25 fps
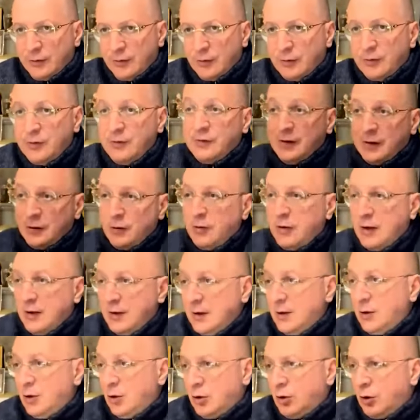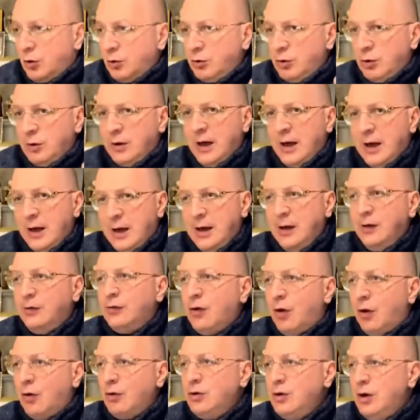You are under my power. When you
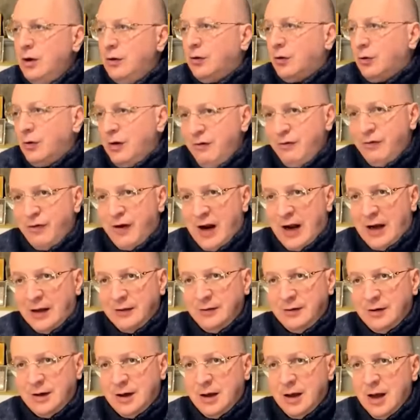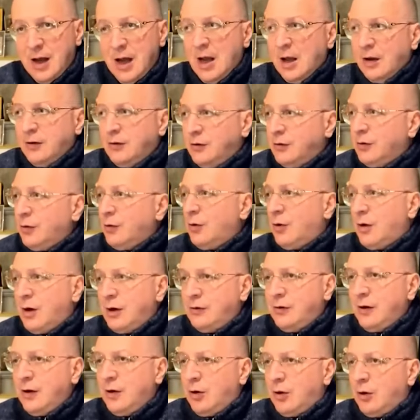commune with me, you give me strength.
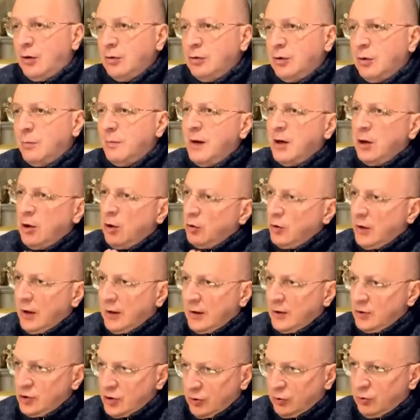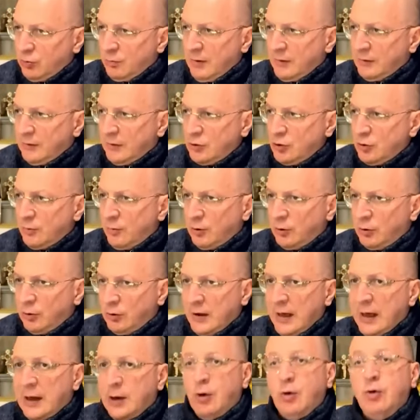It is you who give
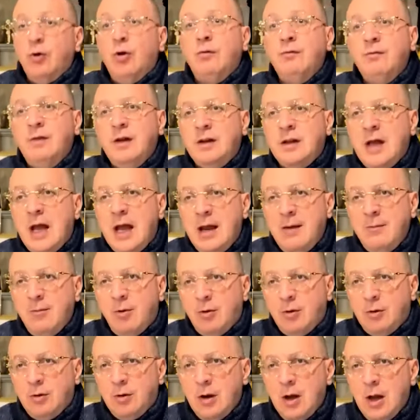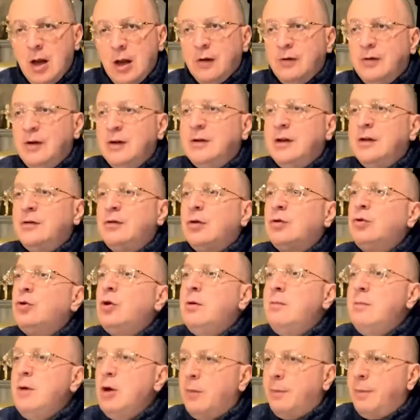me strength. Attack me as much
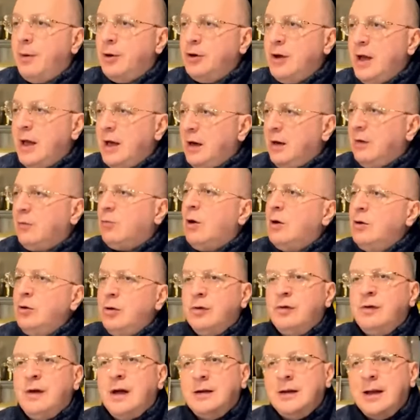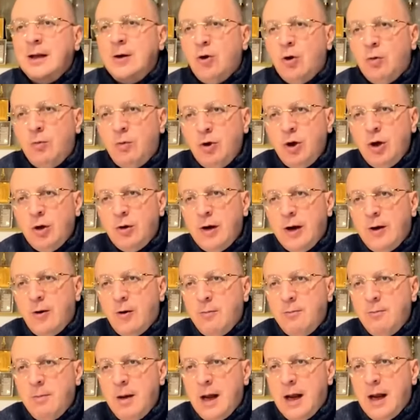as you want. It's you. When you go to
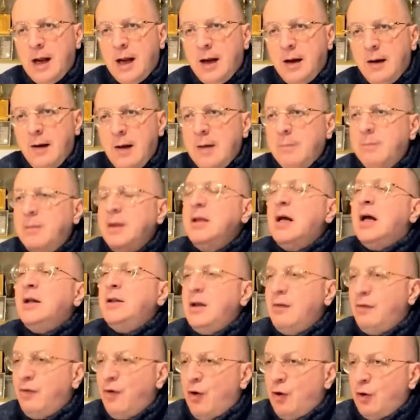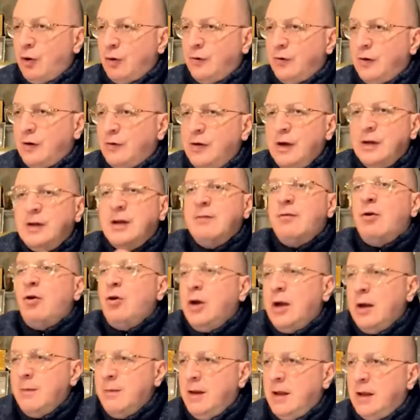Mass, you do a diabolical
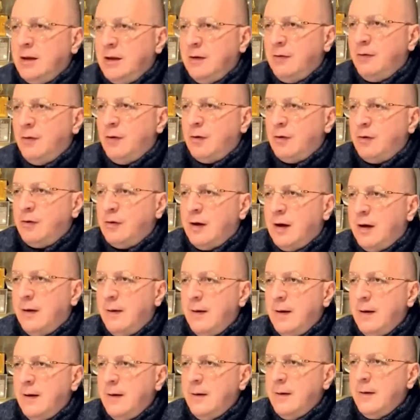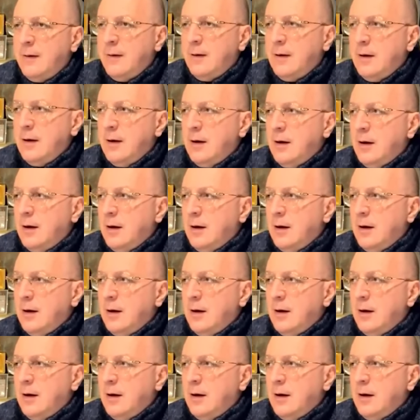rite. Do I have to say it?